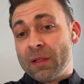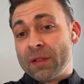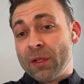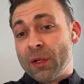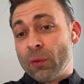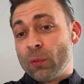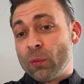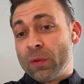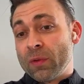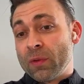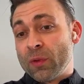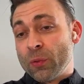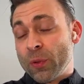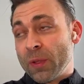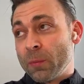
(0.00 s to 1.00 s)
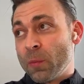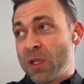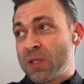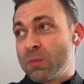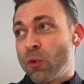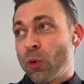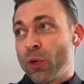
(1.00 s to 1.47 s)
you know, doing
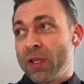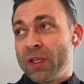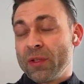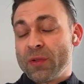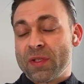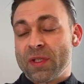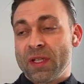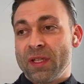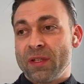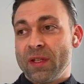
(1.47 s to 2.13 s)
much more in those